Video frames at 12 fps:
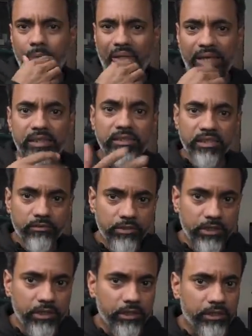the
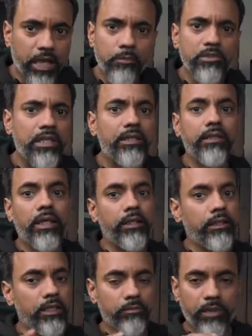X70 and cameras like
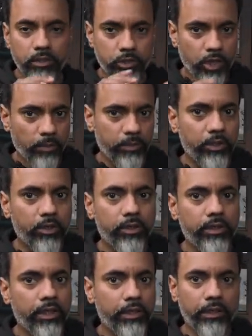that in my shopping
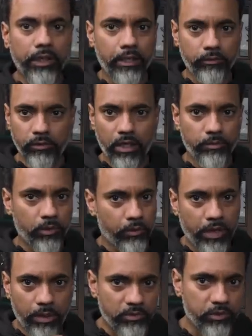cart and Adorama
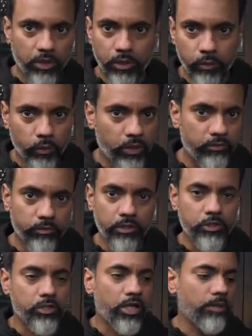or Amazon or wherever
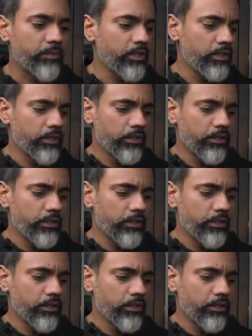I shop,